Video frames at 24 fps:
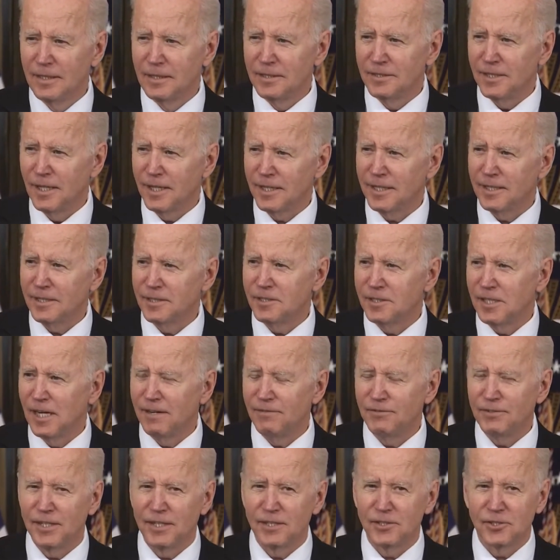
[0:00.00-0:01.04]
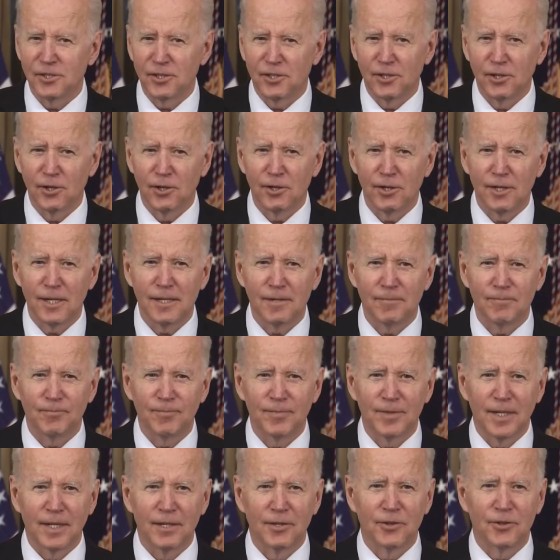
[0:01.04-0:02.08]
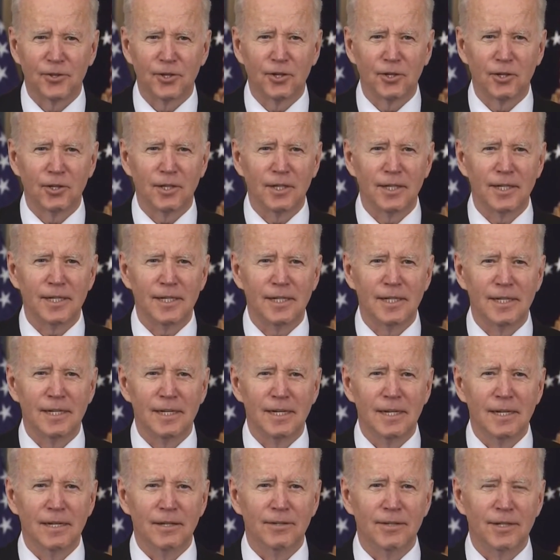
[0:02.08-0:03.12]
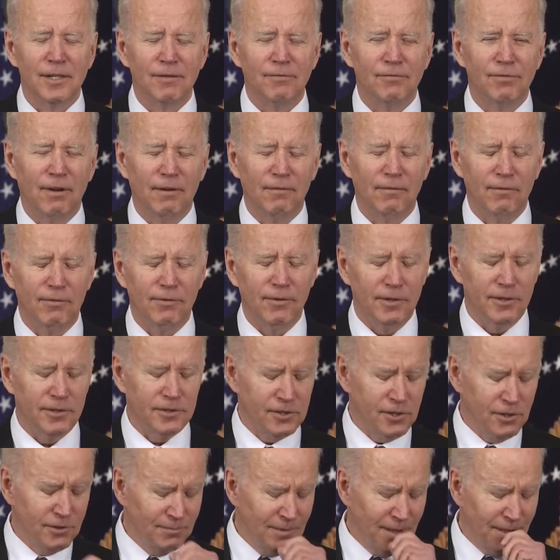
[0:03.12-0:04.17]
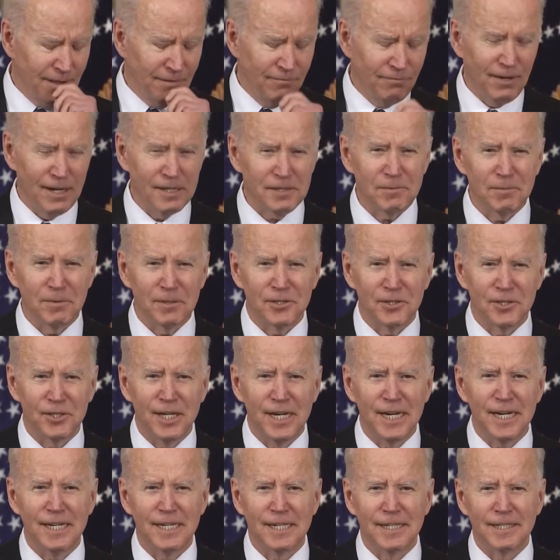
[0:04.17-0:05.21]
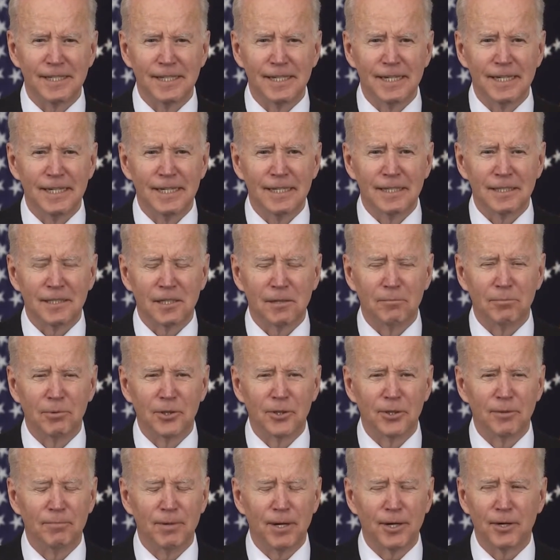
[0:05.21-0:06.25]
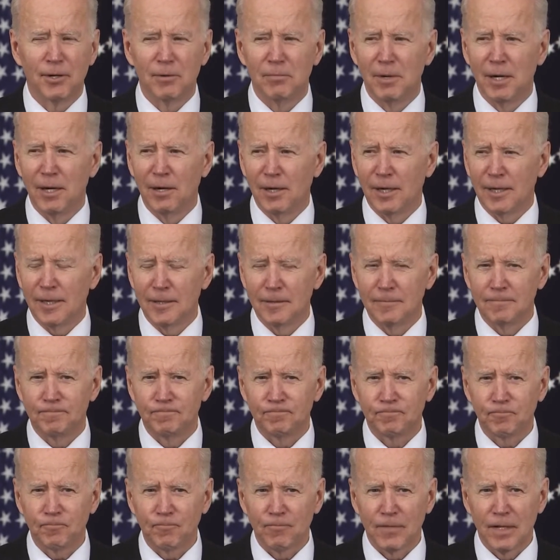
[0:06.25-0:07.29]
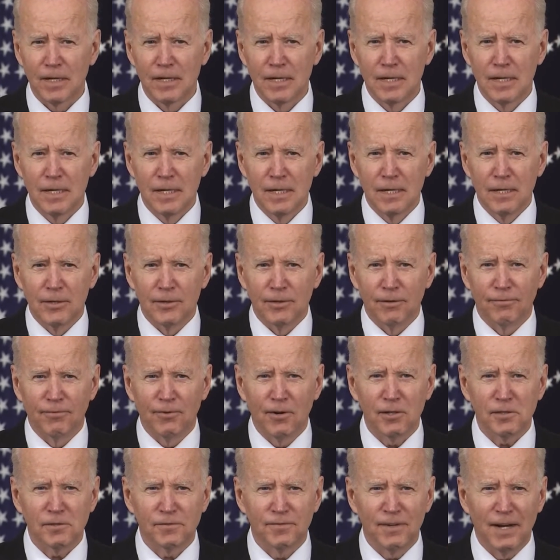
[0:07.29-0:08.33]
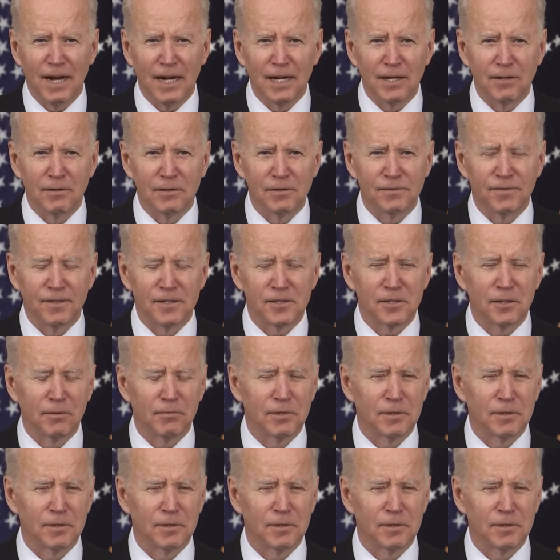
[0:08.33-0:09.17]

Second, safety and security. And thirdly, the investments needed to build a better America. The first value is fiscal